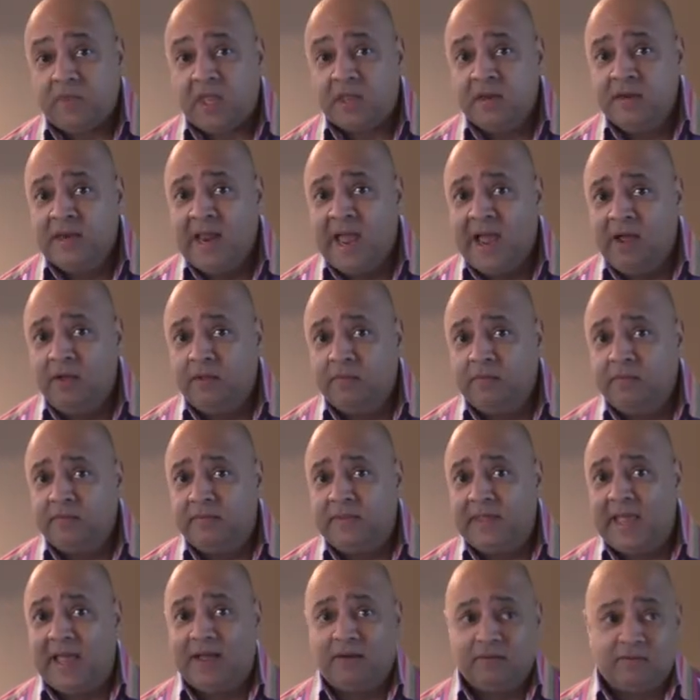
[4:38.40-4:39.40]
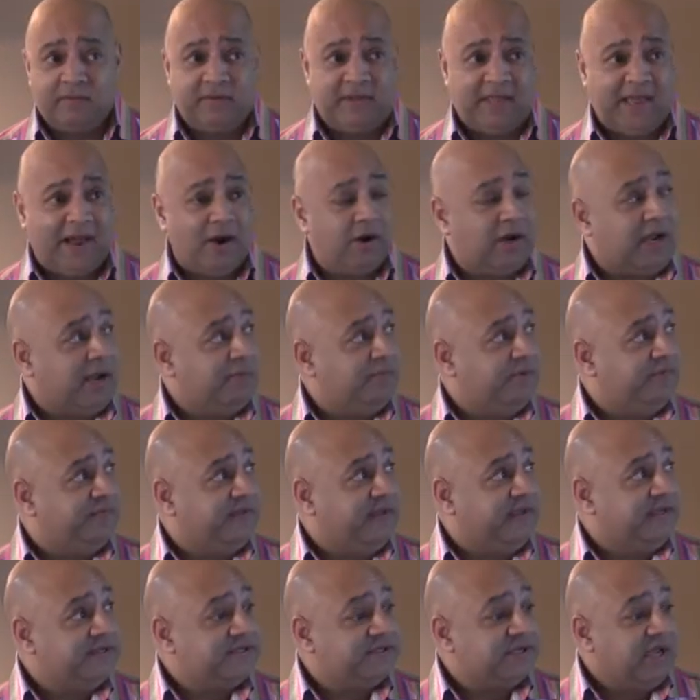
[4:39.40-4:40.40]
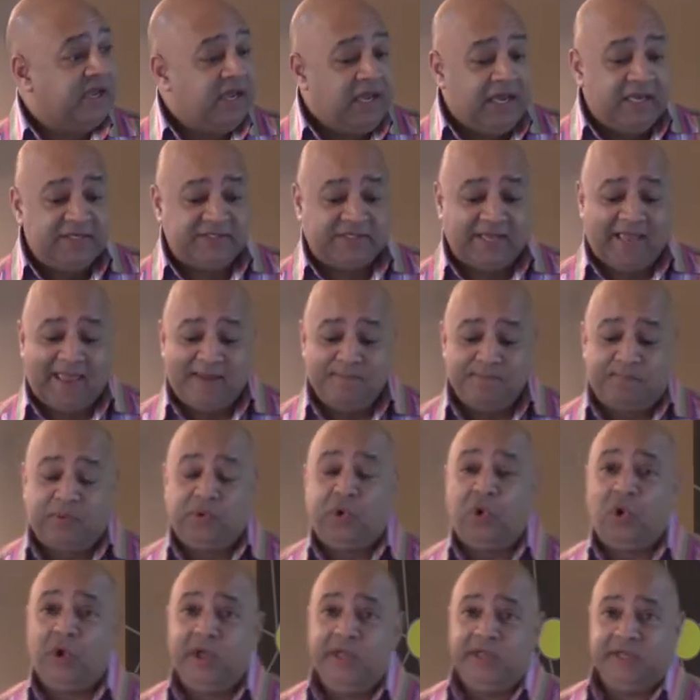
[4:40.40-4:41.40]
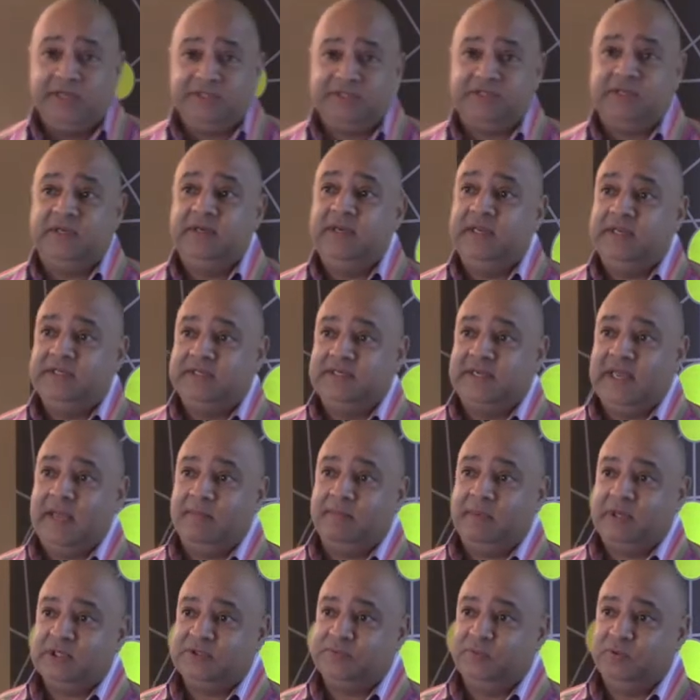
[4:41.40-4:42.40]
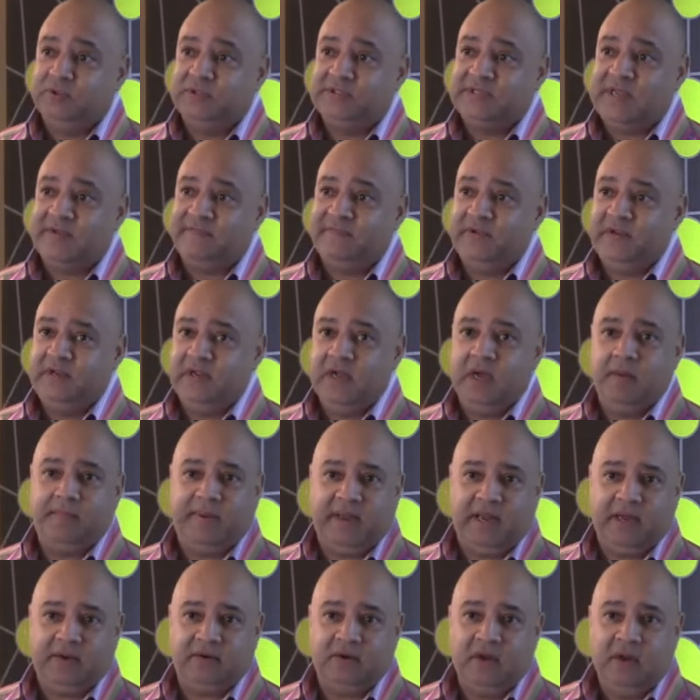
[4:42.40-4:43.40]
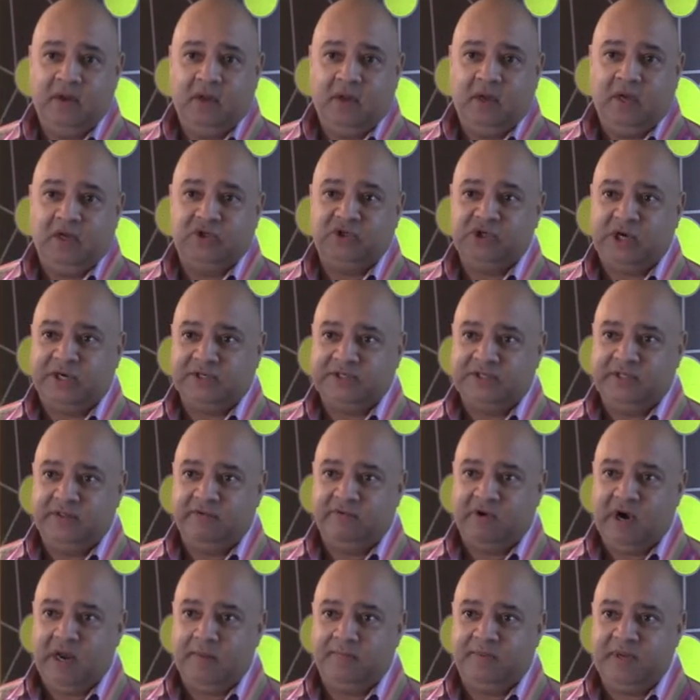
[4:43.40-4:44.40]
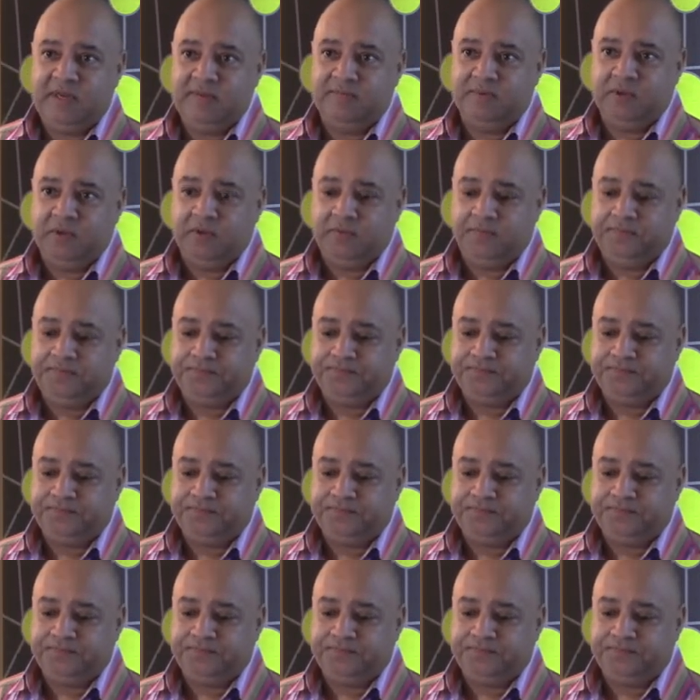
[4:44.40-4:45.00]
Now, the outcome of this is that employers need to get much more savvy about attracting the right people.